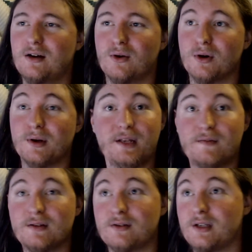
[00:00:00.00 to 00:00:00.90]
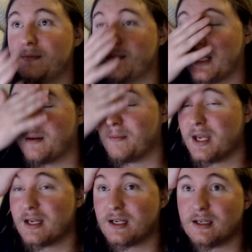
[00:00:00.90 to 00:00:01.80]
Or even to, like,
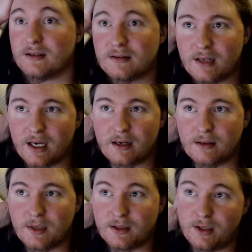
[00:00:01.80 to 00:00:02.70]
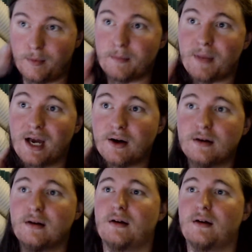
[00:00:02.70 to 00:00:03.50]
make it a little bit better,